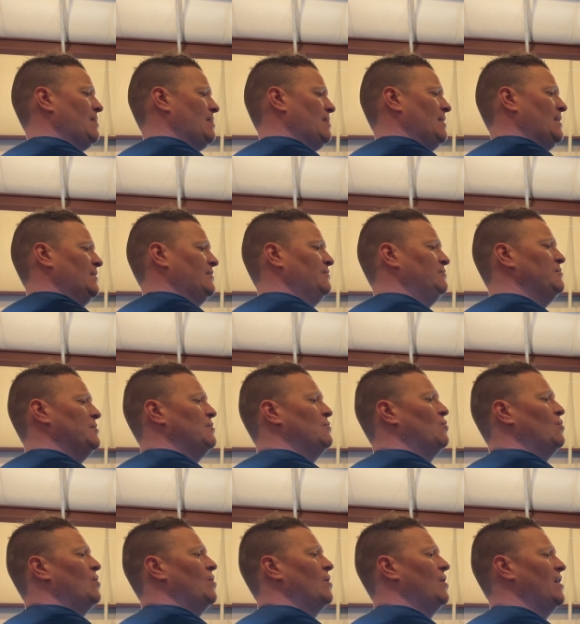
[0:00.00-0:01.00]
That's me
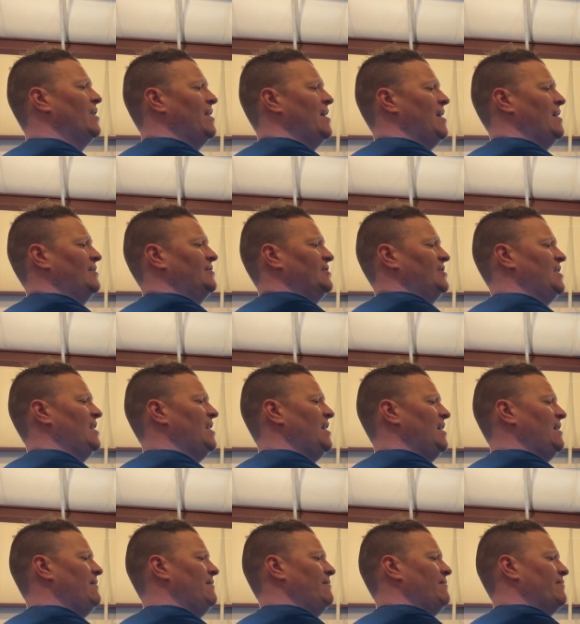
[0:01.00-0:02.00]
one, say,
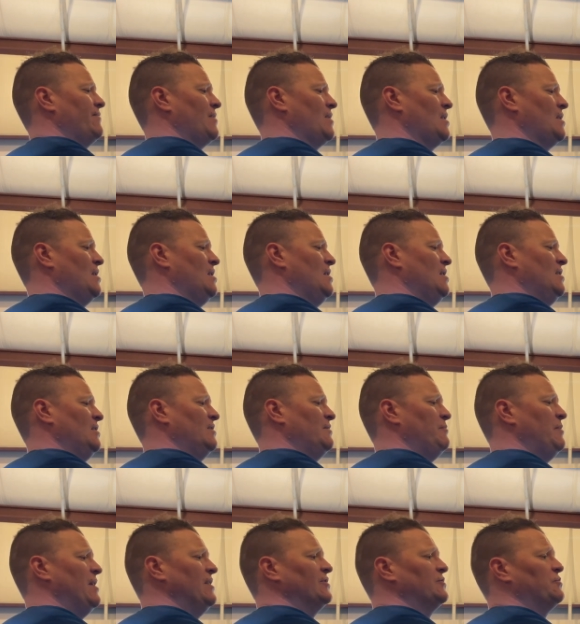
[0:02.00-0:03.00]

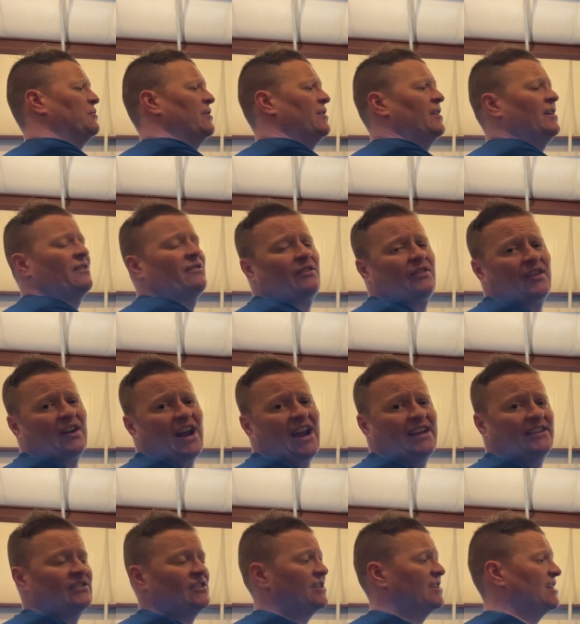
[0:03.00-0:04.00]
depends where the
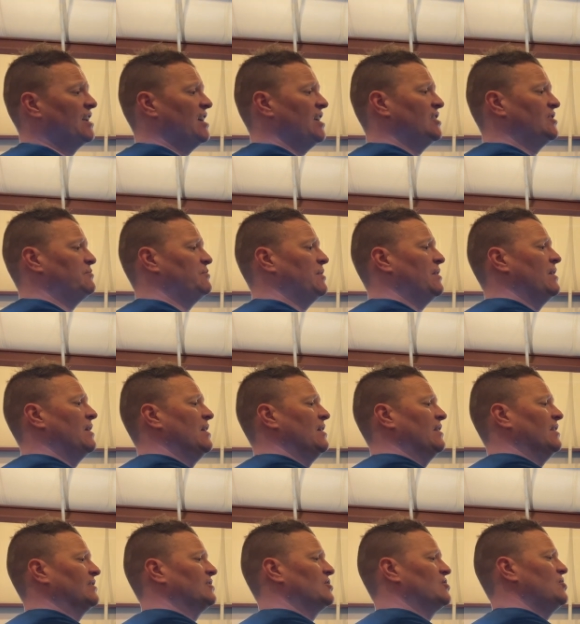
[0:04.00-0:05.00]
threads engage, but
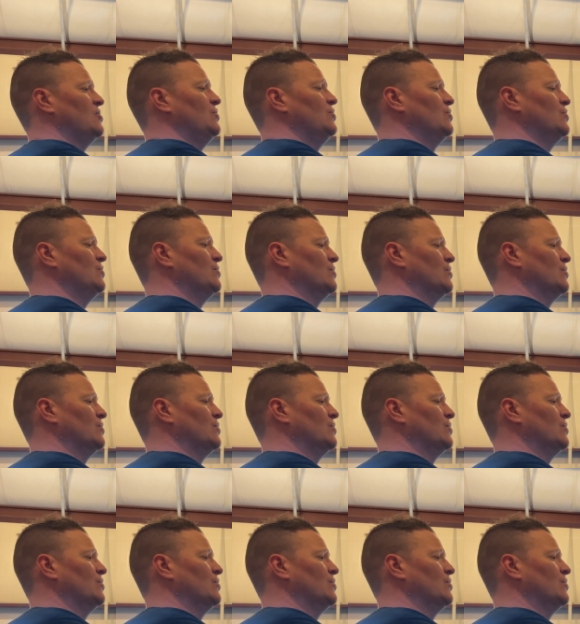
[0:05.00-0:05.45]
there's 2,